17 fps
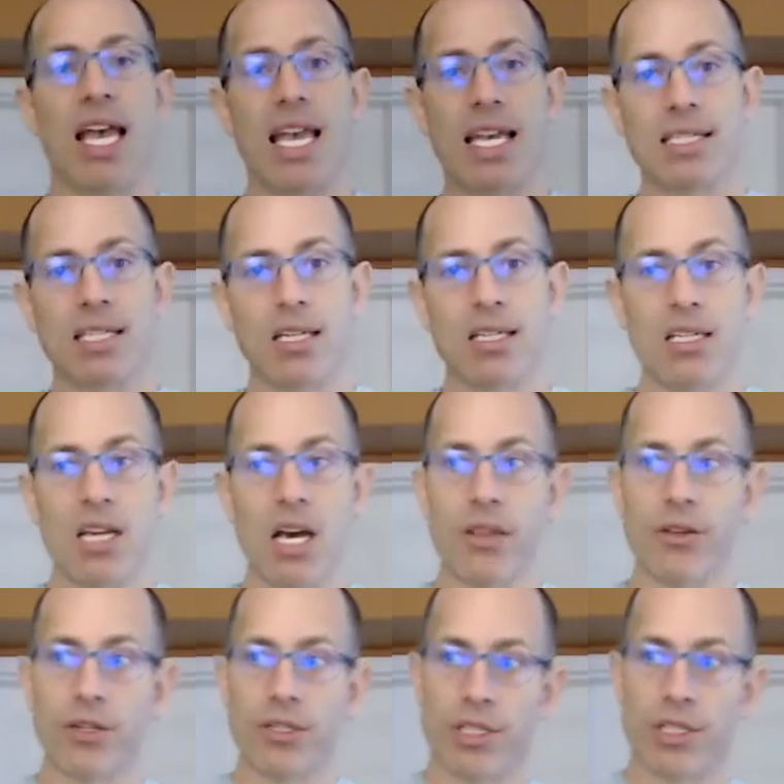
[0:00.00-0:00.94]
It's
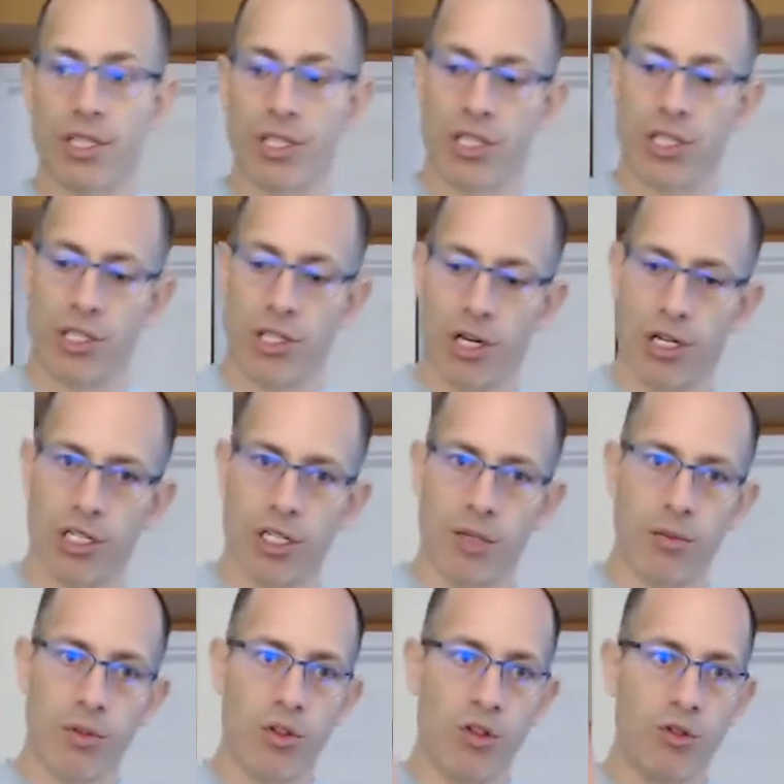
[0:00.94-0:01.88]
another to start
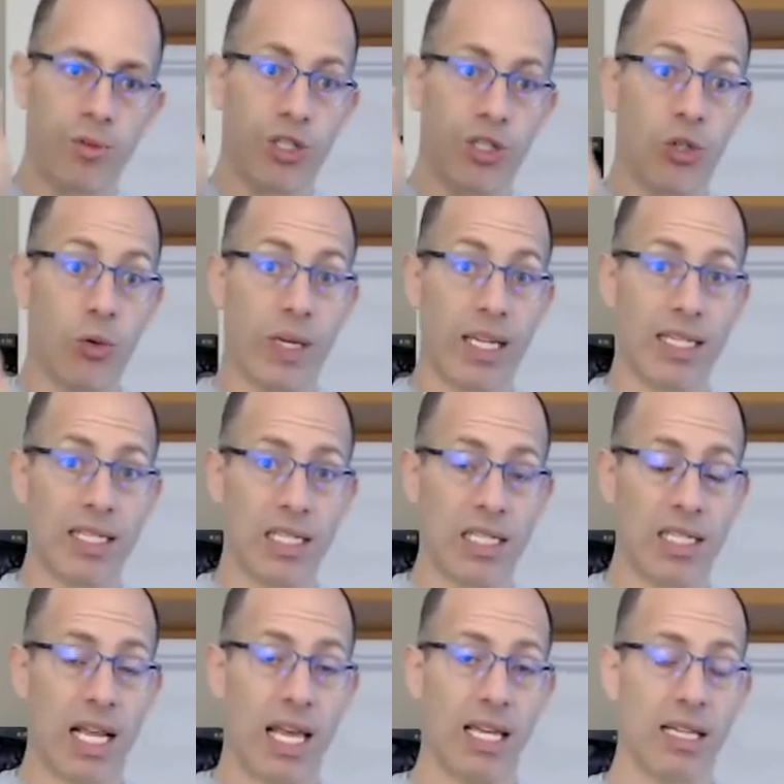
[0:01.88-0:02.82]
to move between
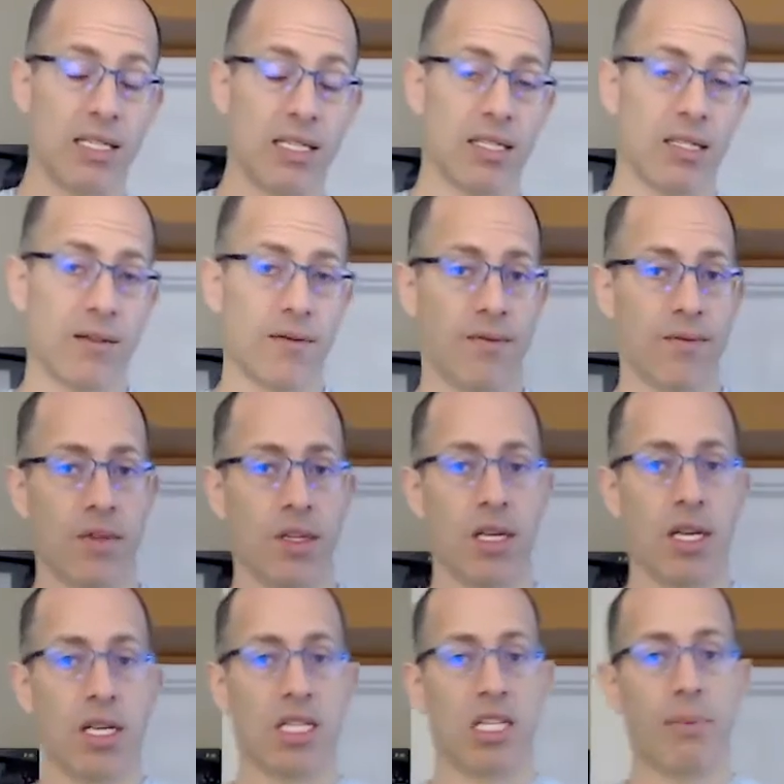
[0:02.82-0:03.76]
states,
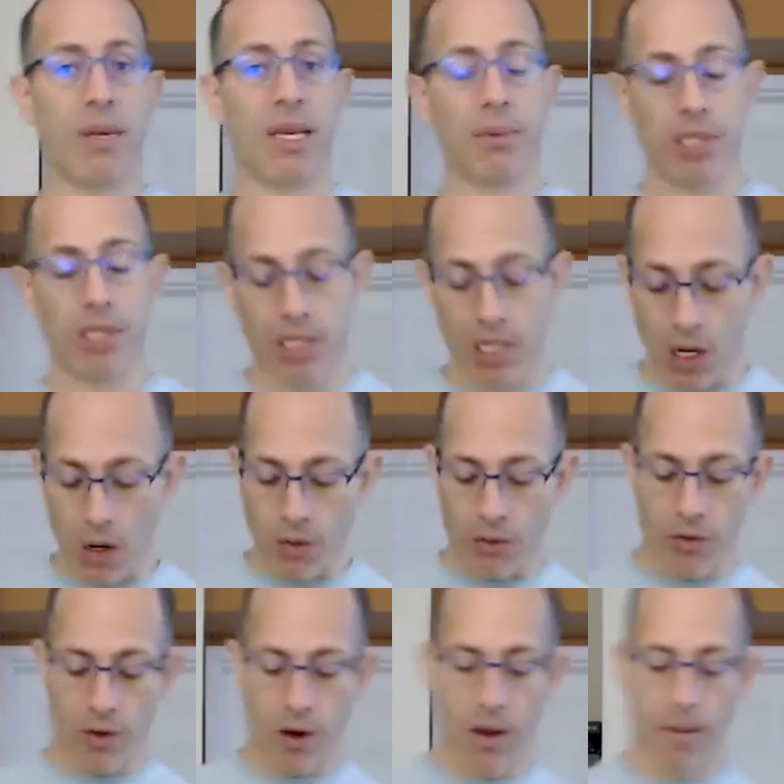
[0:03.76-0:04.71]
to be able to go
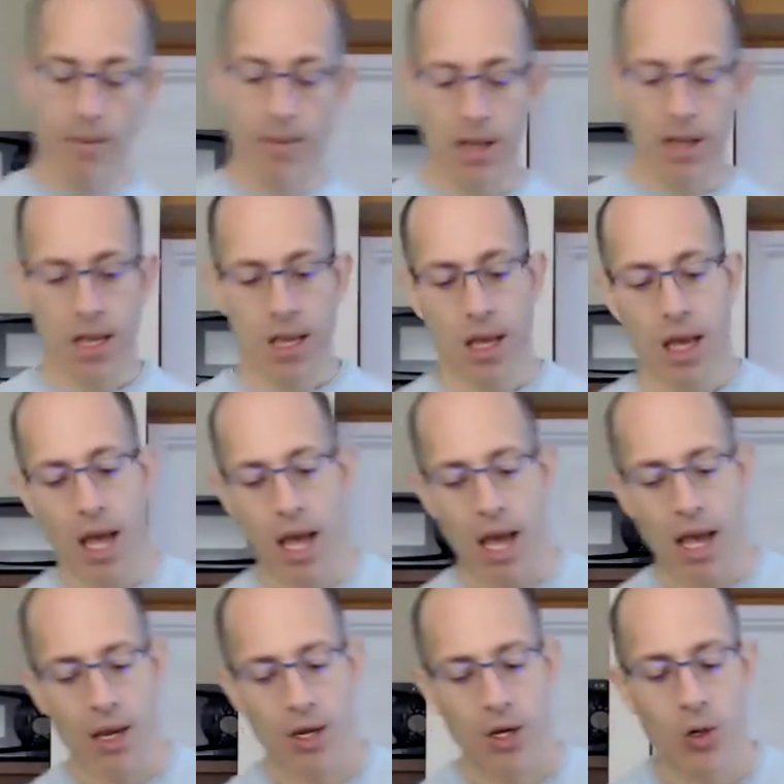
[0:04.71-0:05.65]
from
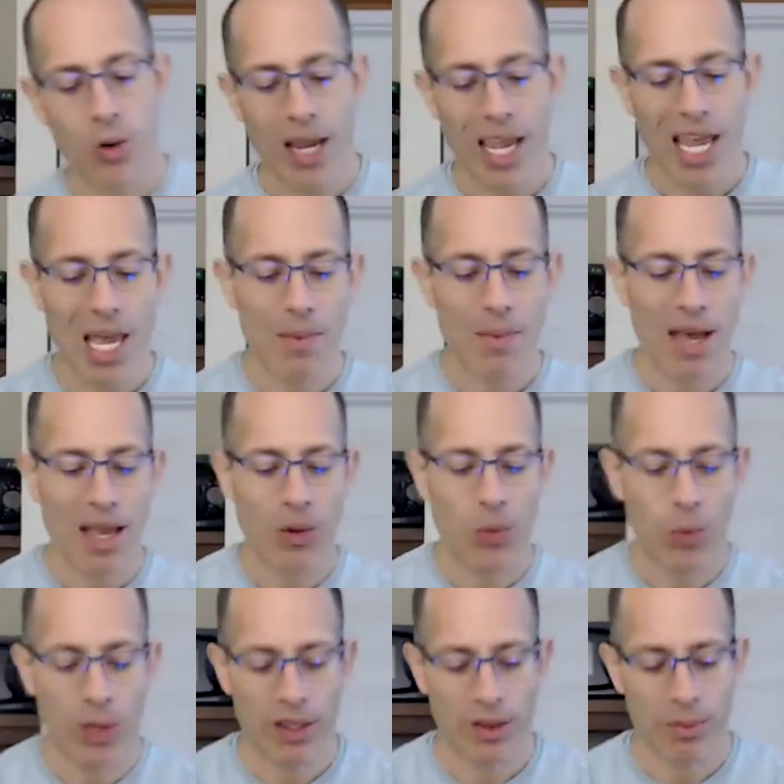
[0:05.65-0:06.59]
who am I
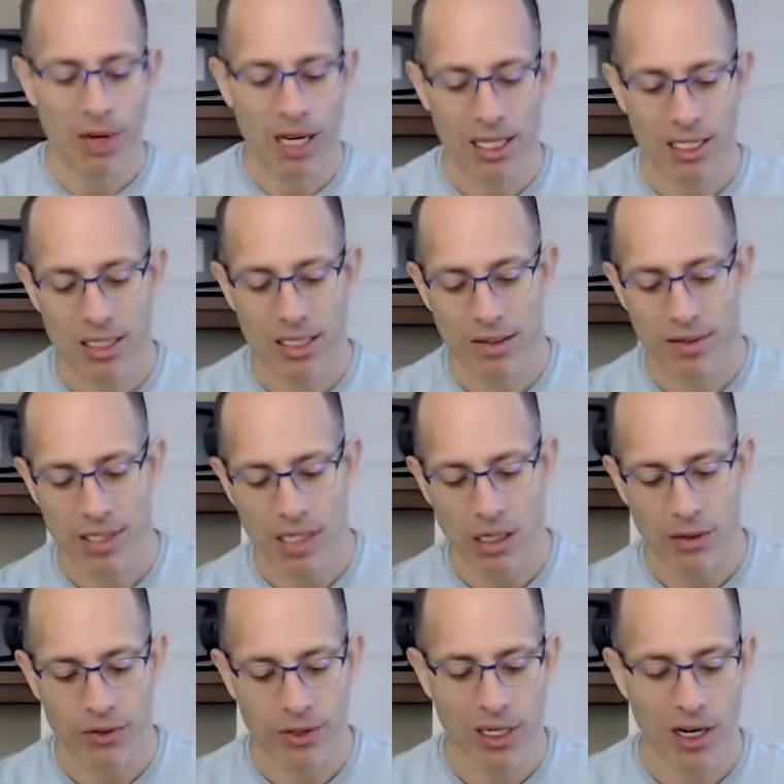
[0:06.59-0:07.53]
with positive
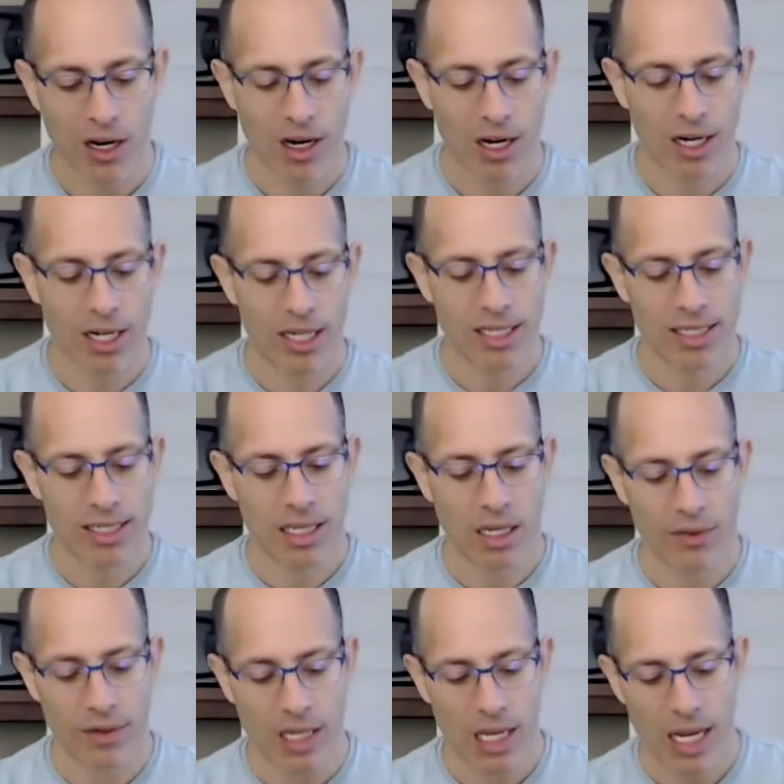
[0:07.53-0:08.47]
self-regard and
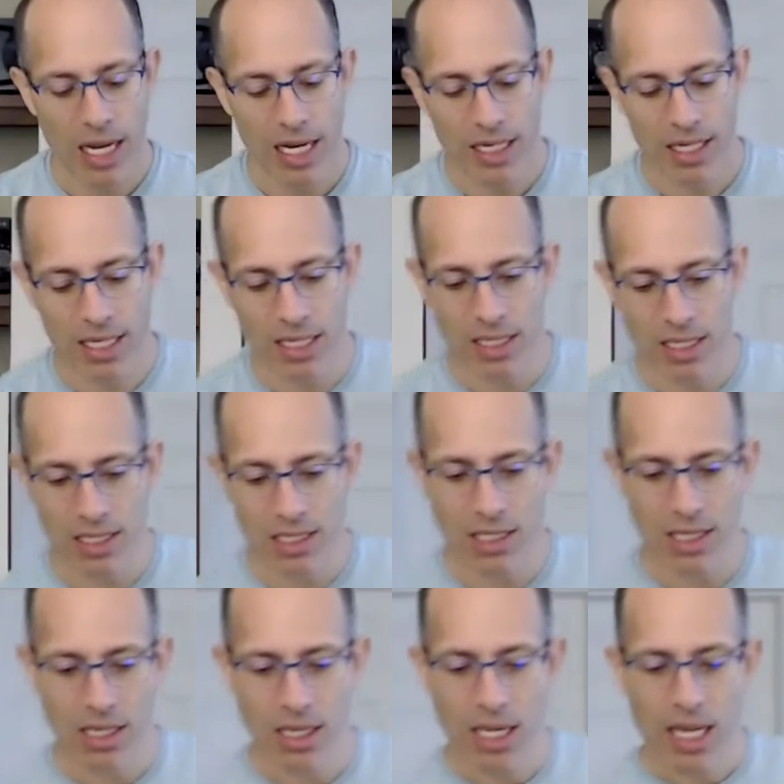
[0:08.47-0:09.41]

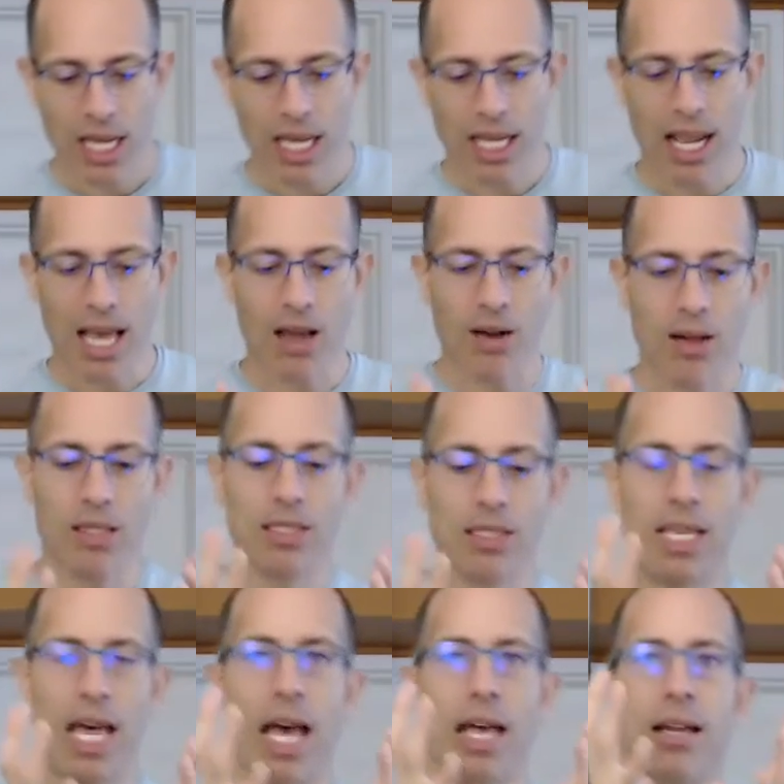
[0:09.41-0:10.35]
self-kindness, and how
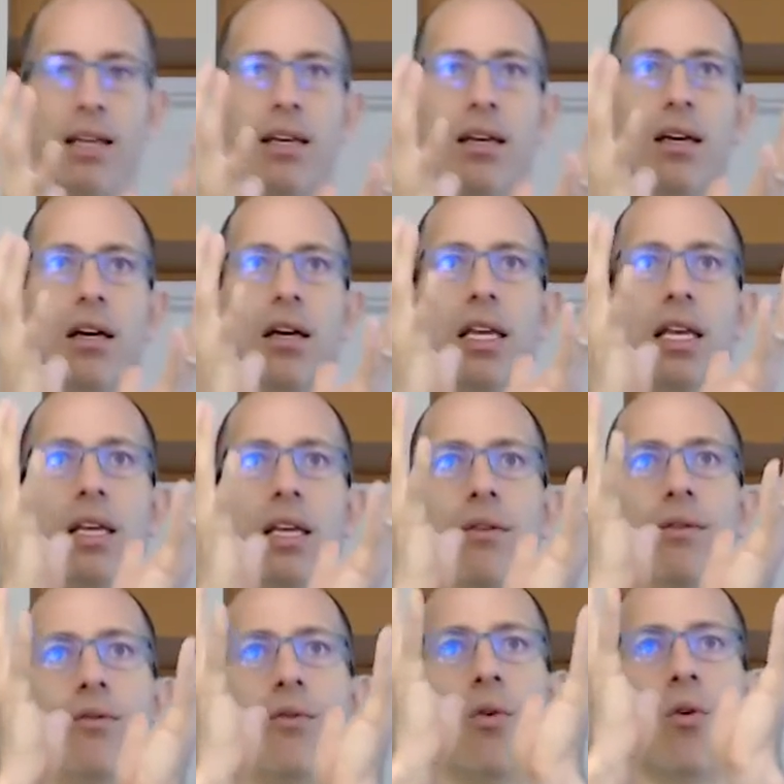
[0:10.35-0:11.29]
does that
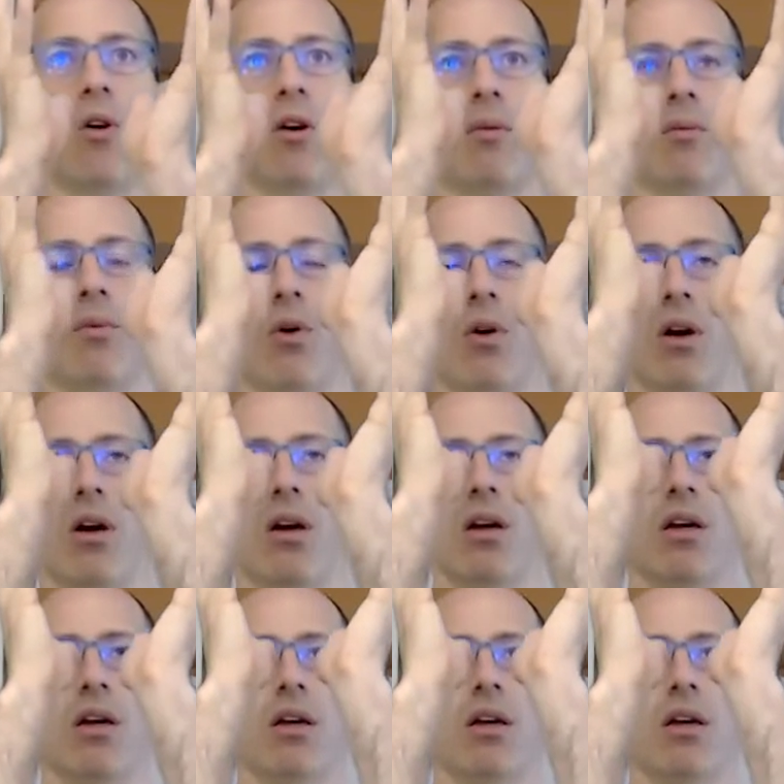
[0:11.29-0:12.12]
inform or